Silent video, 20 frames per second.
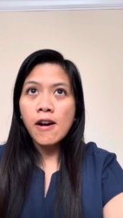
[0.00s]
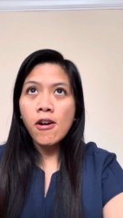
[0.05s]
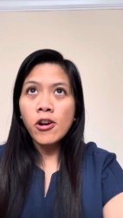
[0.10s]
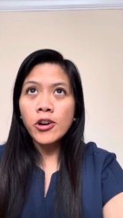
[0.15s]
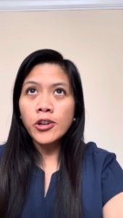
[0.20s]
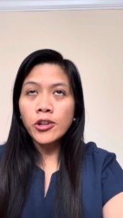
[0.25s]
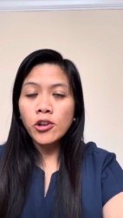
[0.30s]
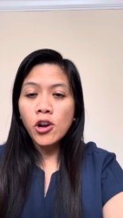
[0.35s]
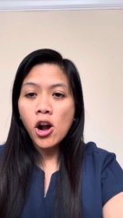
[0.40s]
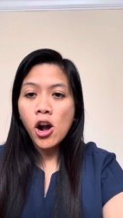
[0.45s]

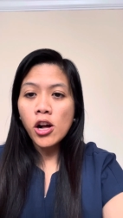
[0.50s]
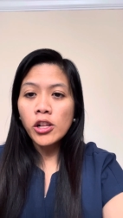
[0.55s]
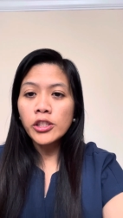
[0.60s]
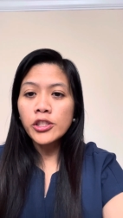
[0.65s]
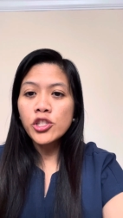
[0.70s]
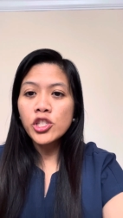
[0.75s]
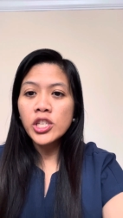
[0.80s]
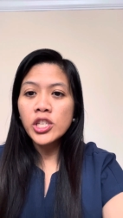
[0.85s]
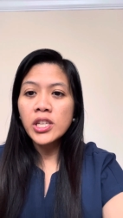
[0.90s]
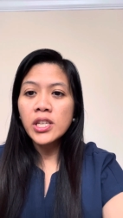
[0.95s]

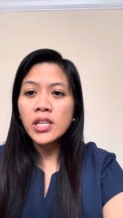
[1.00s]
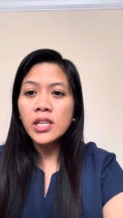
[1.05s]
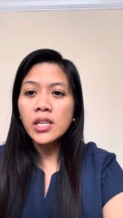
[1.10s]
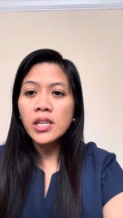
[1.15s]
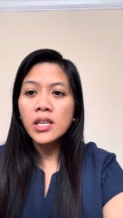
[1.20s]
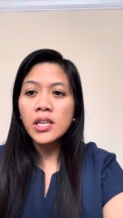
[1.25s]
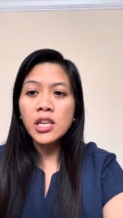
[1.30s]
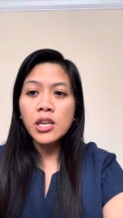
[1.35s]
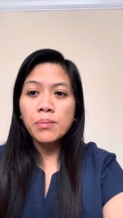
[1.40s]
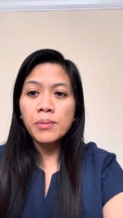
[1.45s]

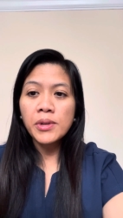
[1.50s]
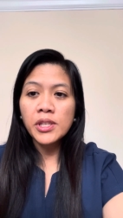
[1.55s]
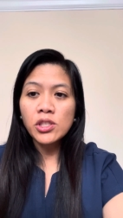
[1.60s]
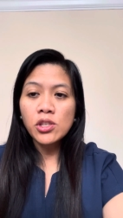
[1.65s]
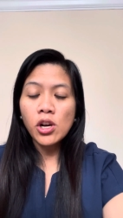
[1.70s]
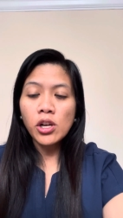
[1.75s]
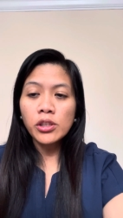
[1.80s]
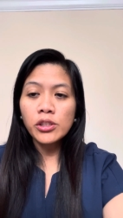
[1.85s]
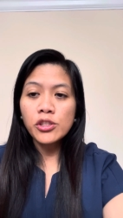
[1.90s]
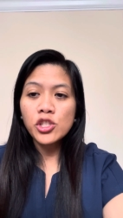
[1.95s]
oncology,
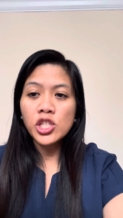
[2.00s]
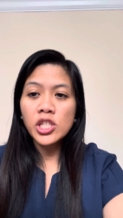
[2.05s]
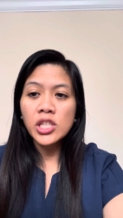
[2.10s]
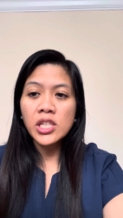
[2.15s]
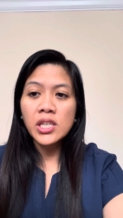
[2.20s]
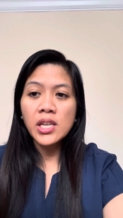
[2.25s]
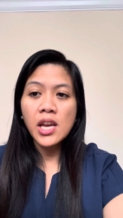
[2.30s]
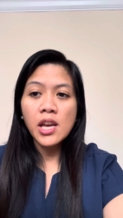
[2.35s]
hematology,